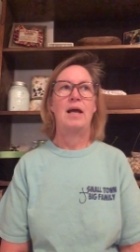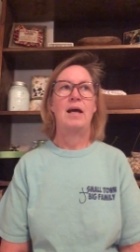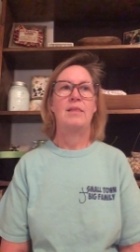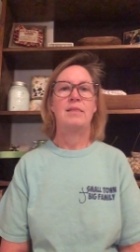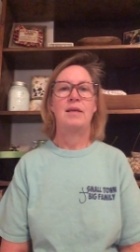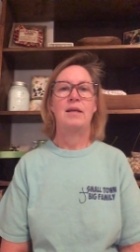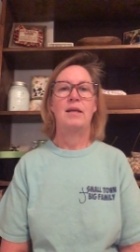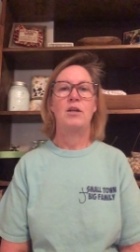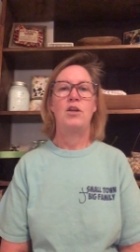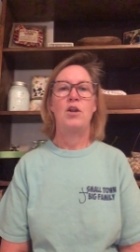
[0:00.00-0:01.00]
I think
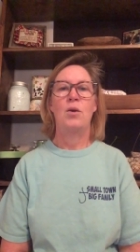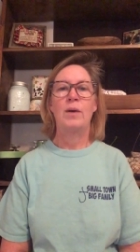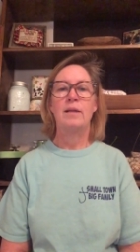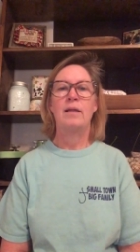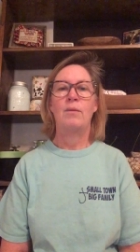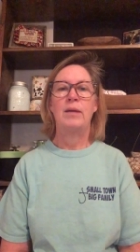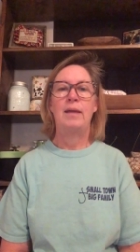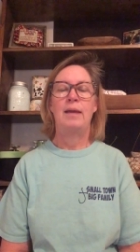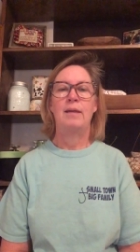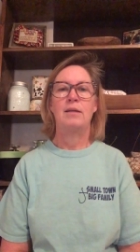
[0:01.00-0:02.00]
knowing that we
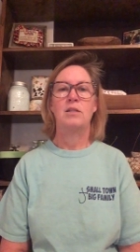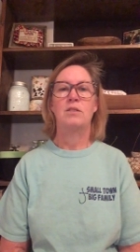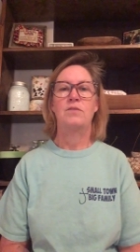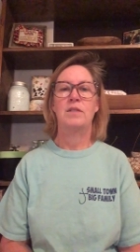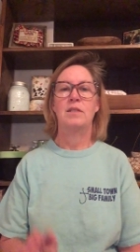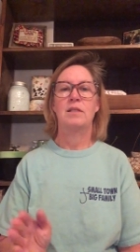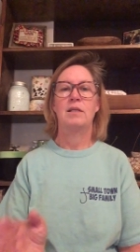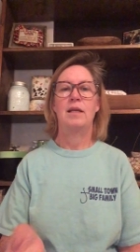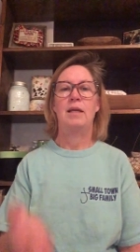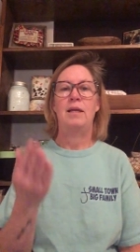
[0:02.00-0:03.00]
can't just
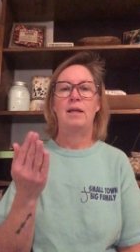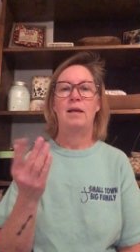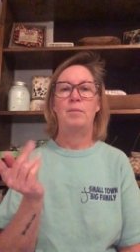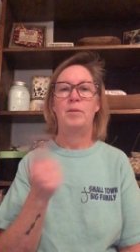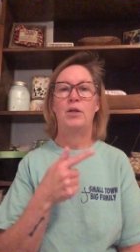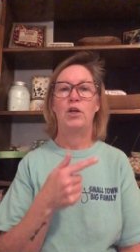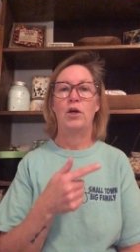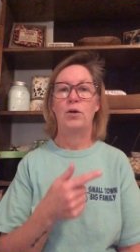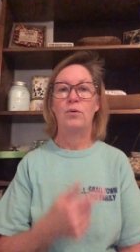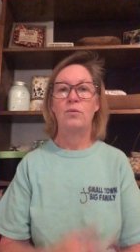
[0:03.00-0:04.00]
physically get up and
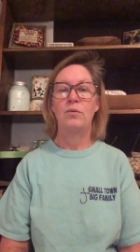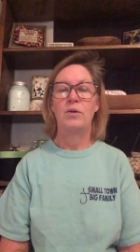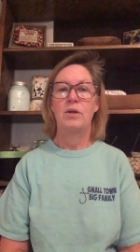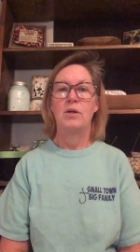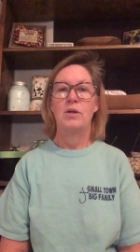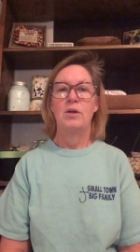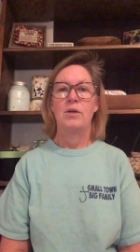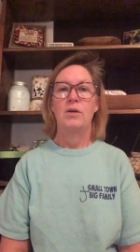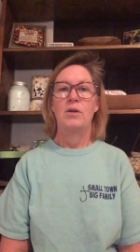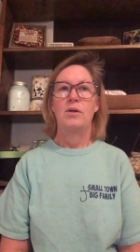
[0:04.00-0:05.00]
go,
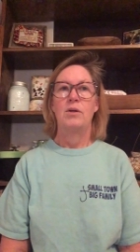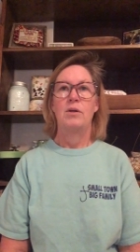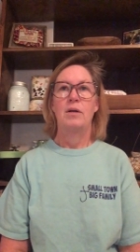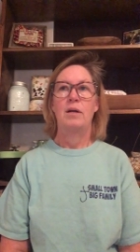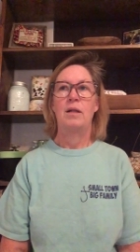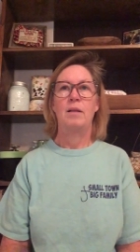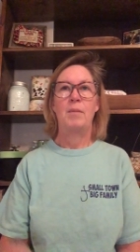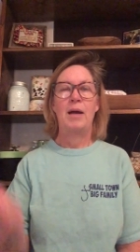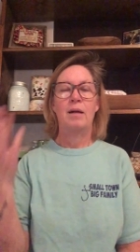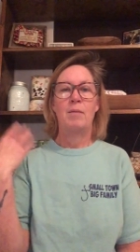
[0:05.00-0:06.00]
in the
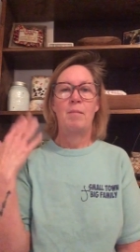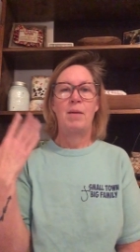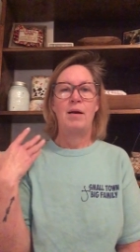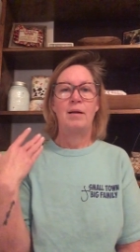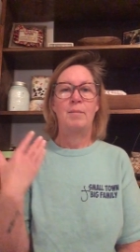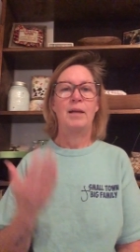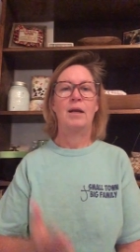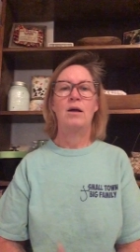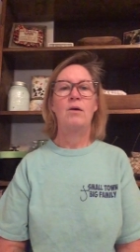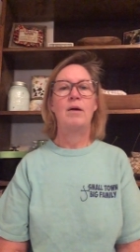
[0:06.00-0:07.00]
back of my mind, I'm like,
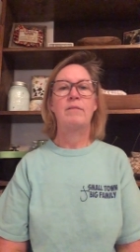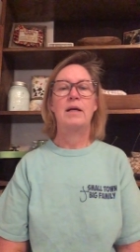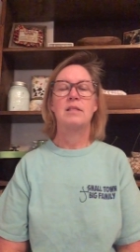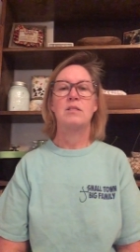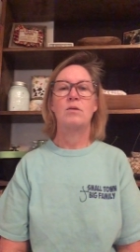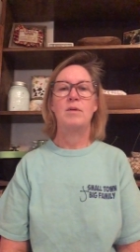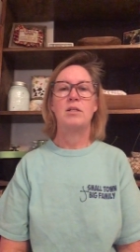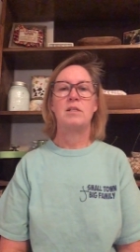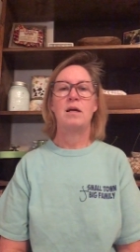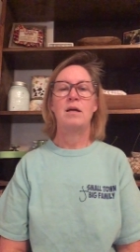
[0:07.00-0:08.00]
oh, I've got so
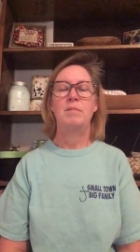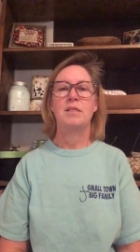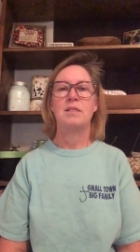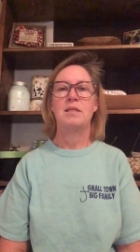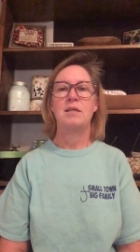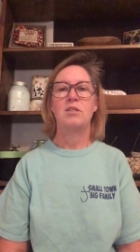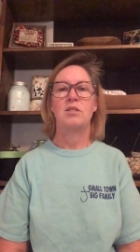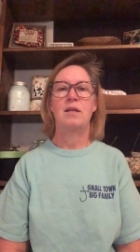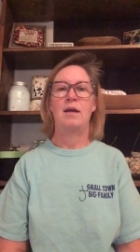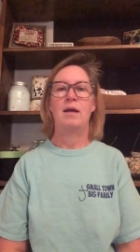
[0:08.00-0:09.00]
much time to stitch
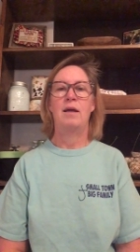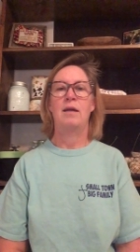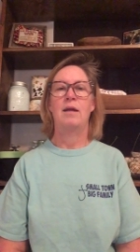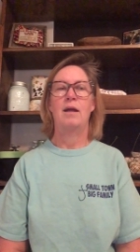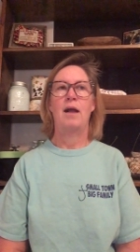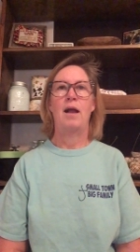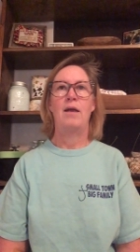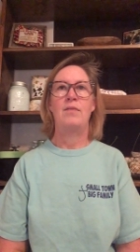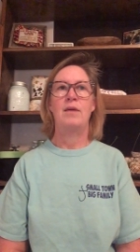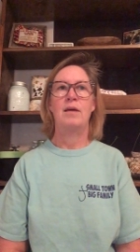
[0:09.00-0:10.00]
today.
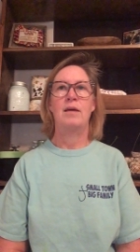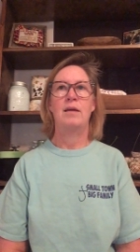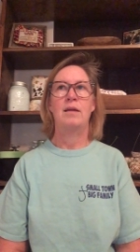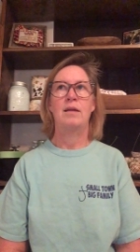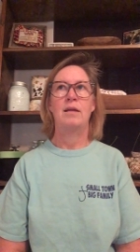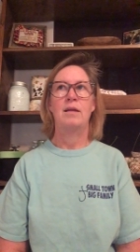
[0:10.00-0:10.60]
And then